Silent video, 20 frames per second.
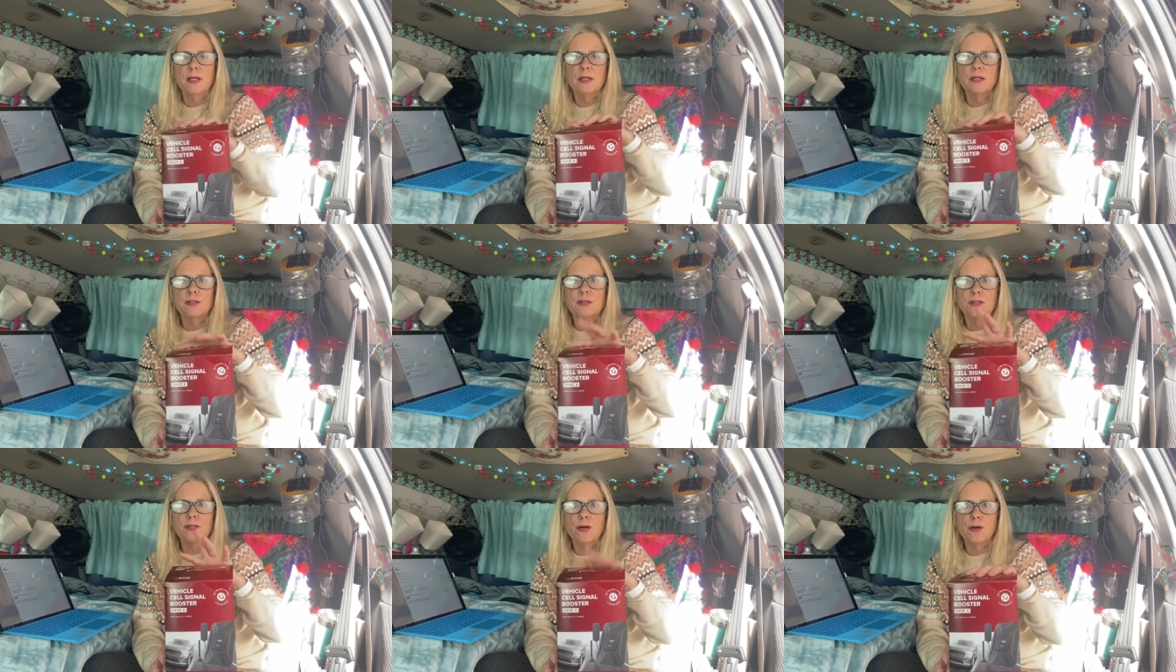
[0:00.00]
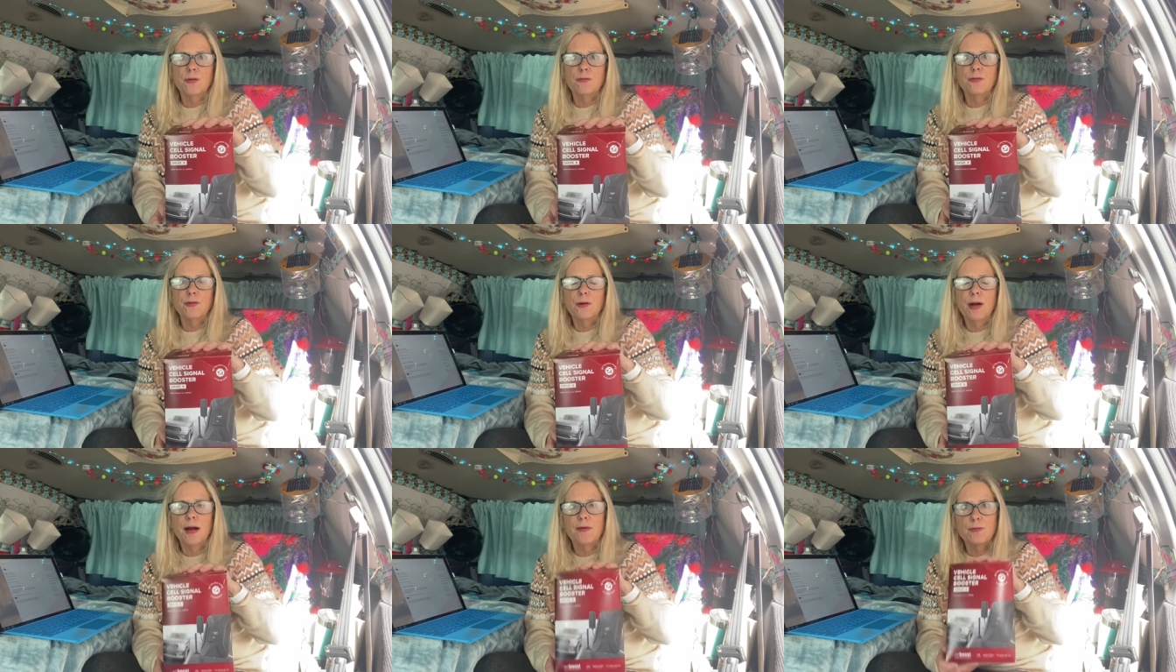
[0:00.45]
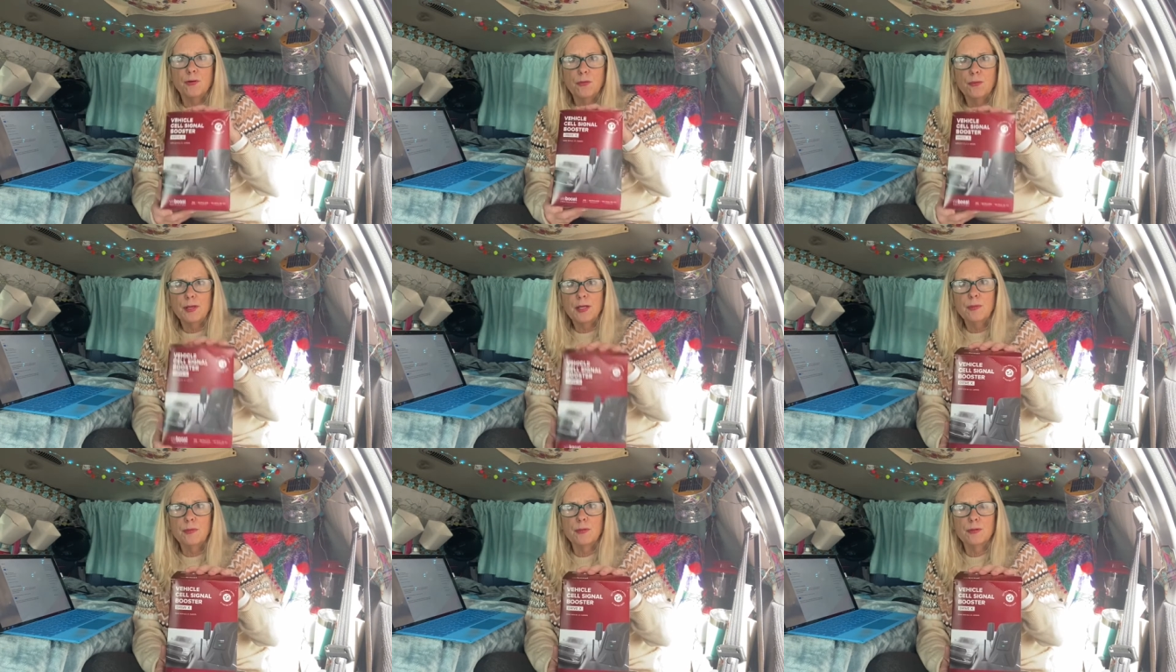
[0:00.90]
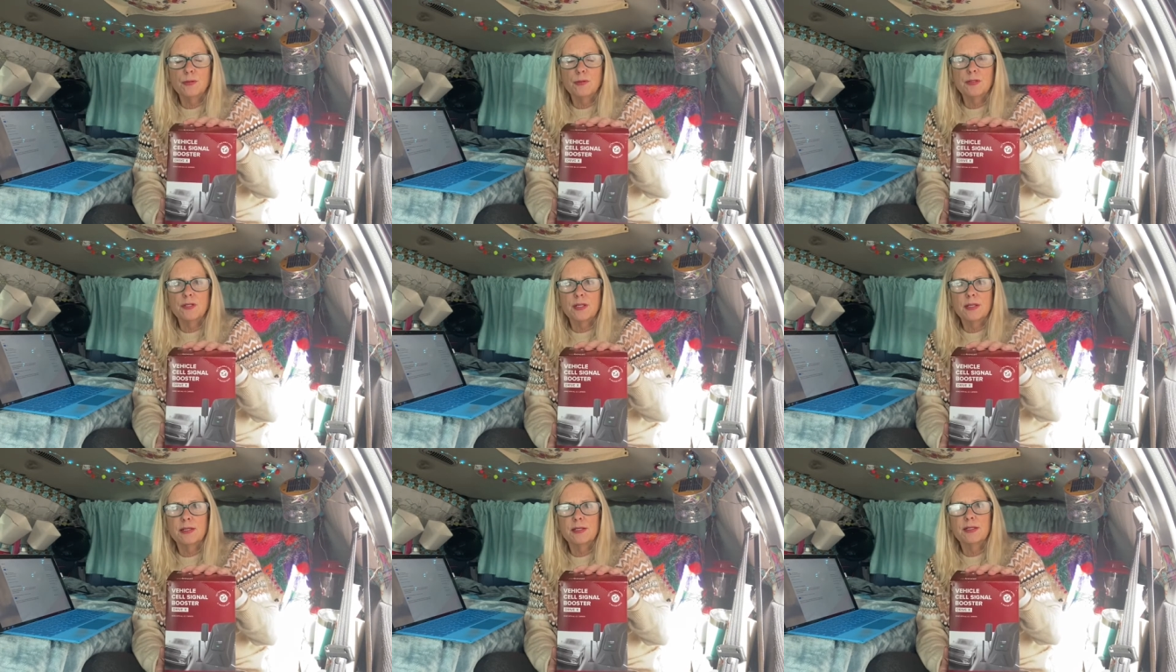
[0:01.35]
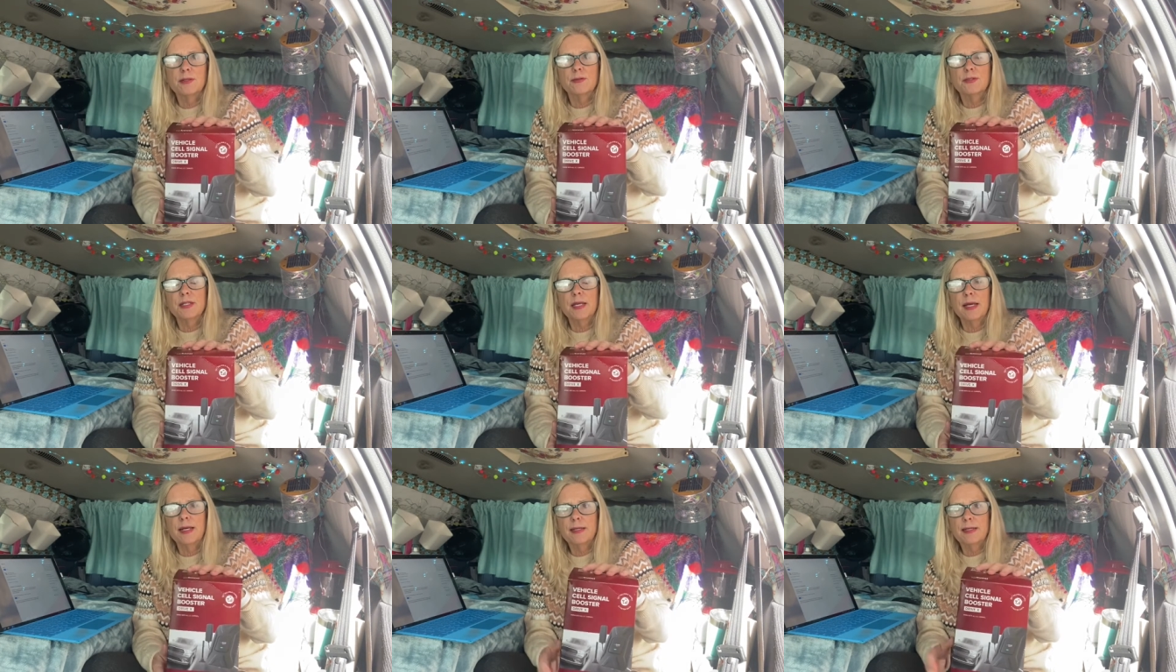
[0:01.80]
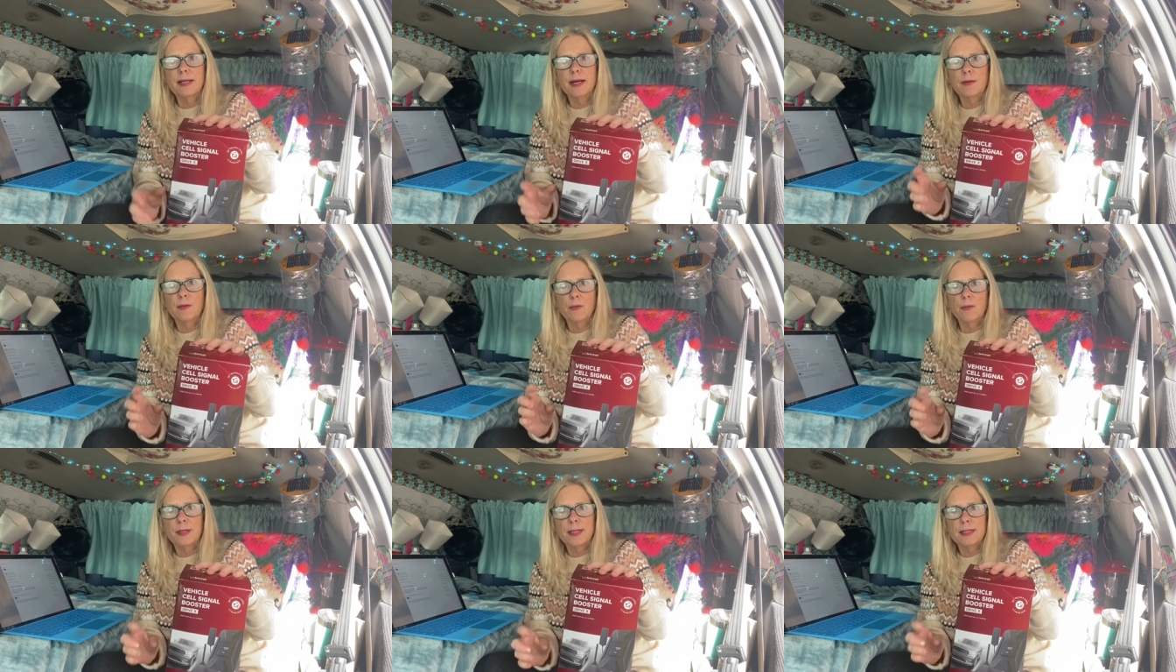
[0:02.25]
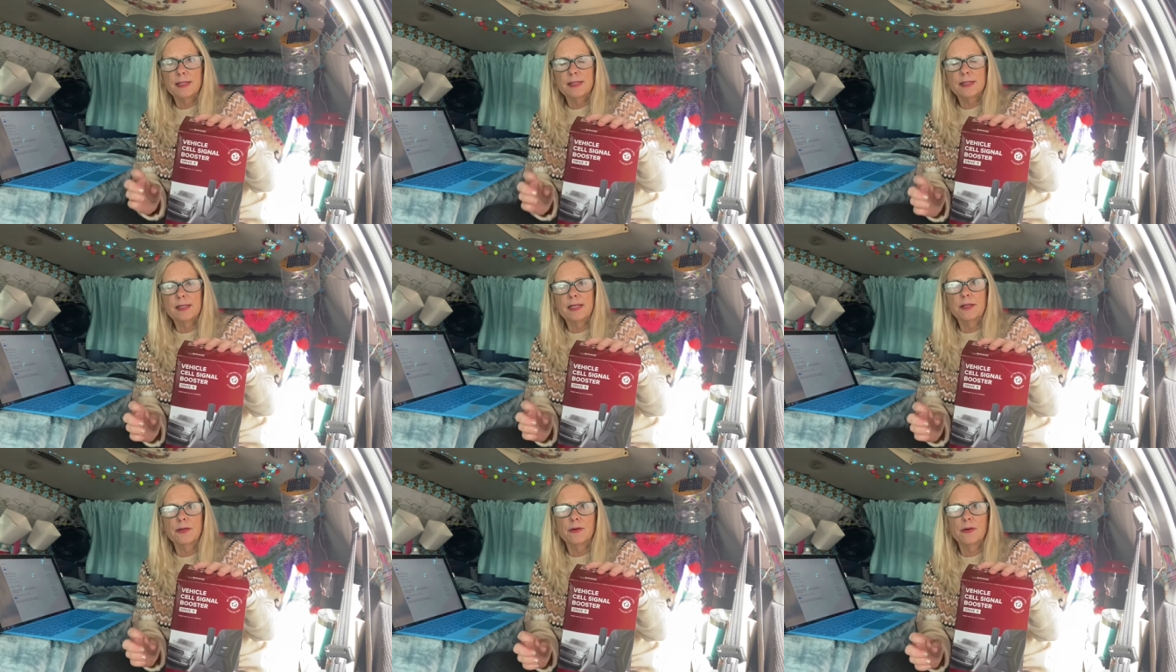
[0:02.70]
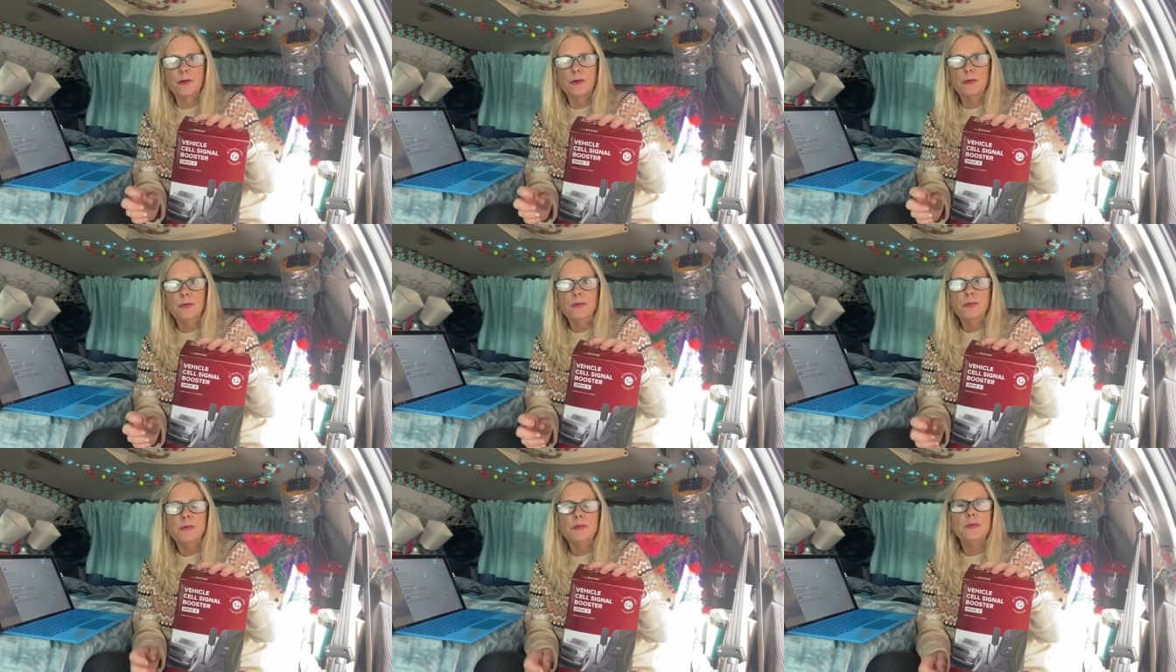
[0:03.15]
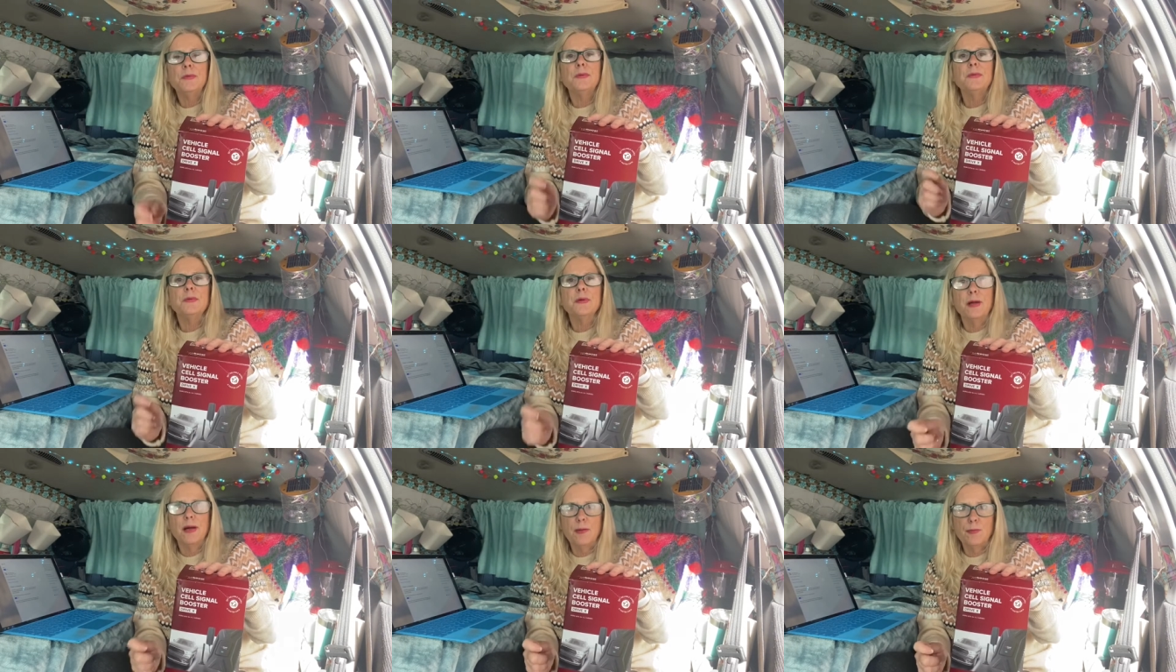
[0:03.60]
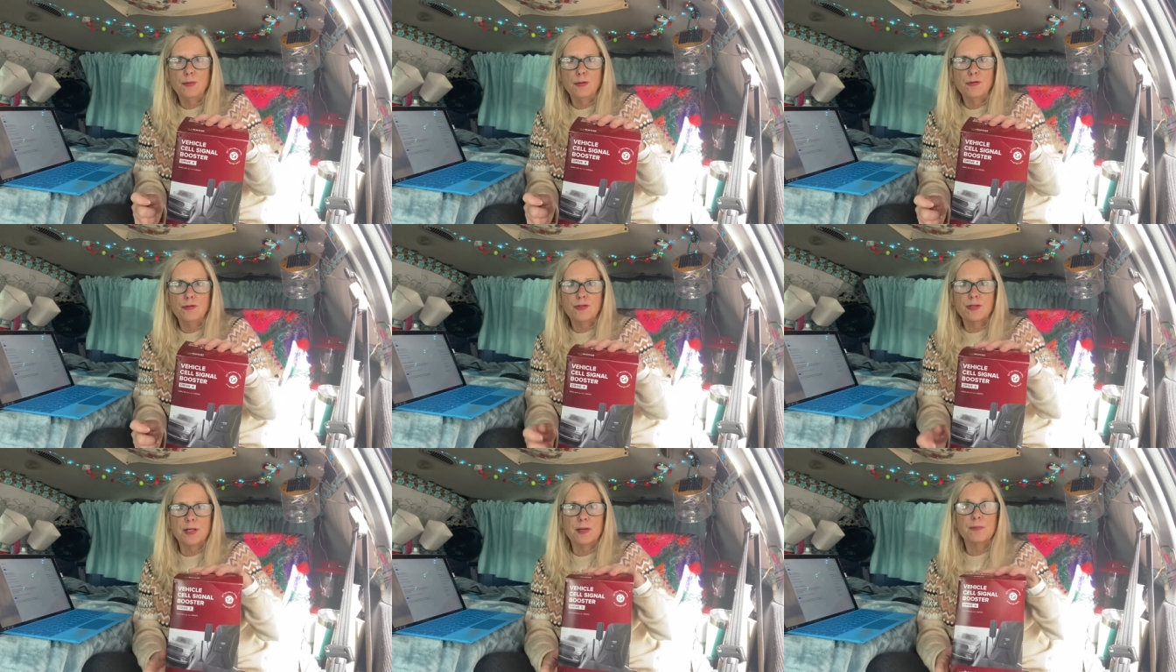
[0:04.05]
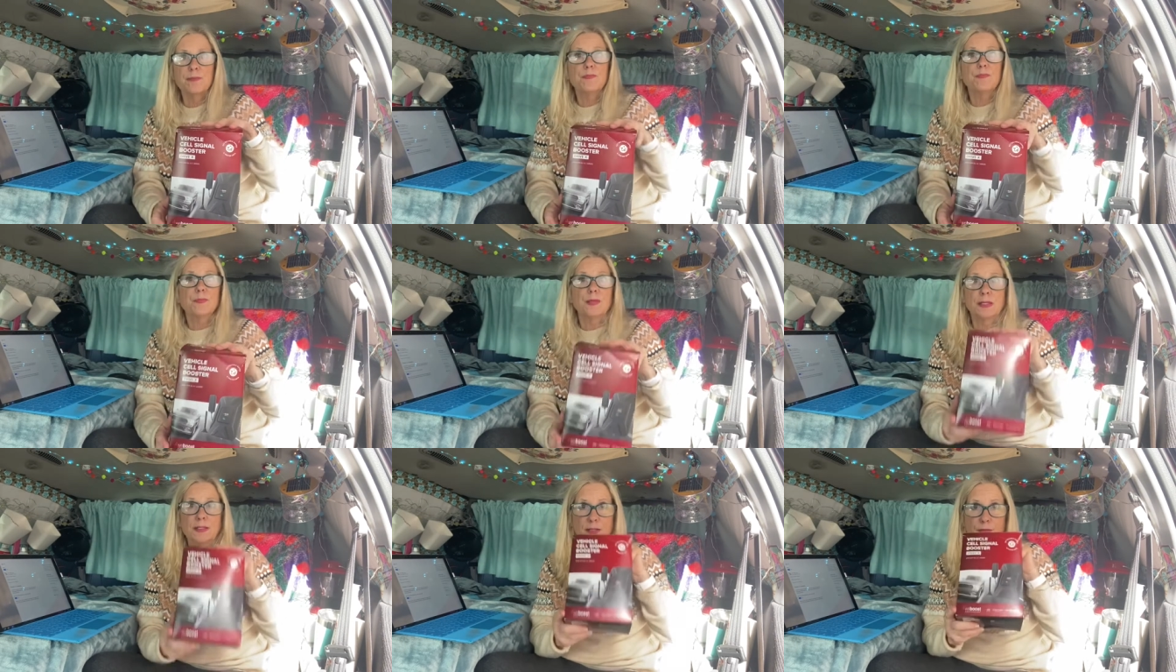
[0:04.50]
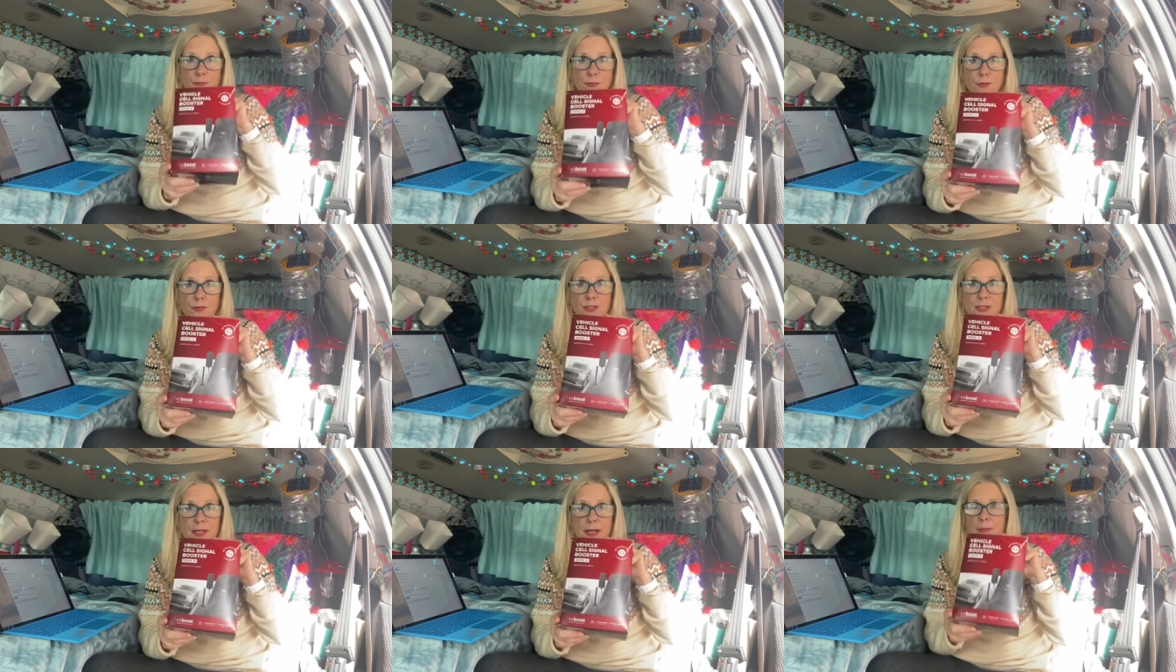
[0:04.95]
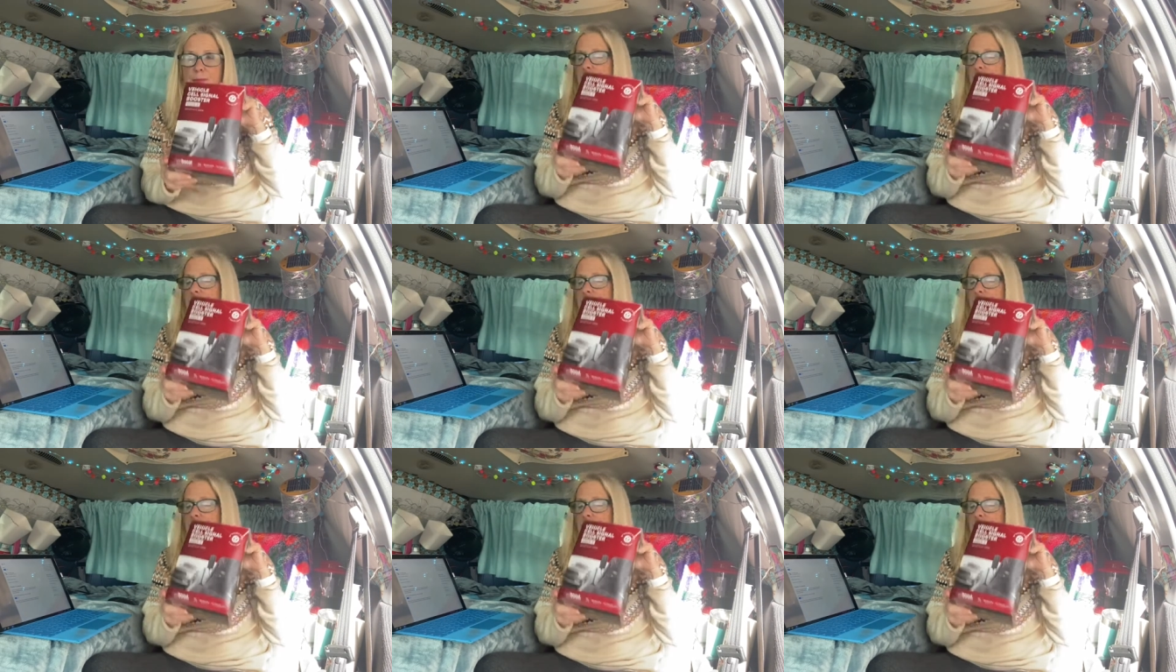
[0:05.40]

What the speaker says: So if you have a WeBoost, it'll take that weak signal and boost it. That's the first step.